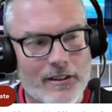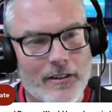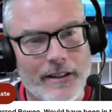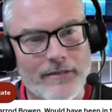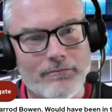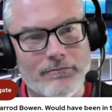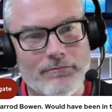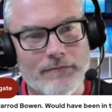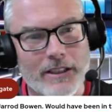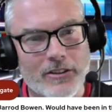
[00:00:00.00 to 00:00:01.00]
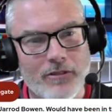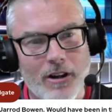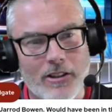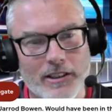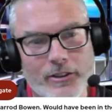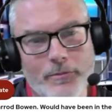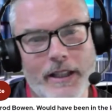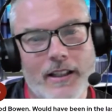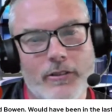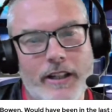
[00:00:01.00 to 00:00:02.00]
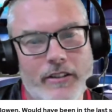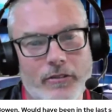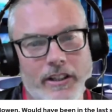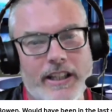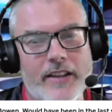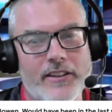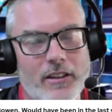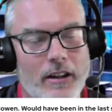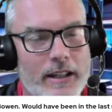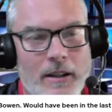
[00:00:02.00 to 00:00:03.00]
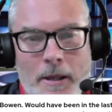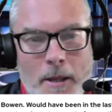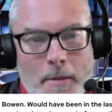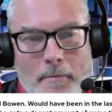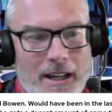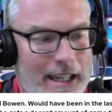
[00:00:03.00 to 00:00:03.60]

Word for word: and think, hmm, is the grass a little bit greener on the other side? But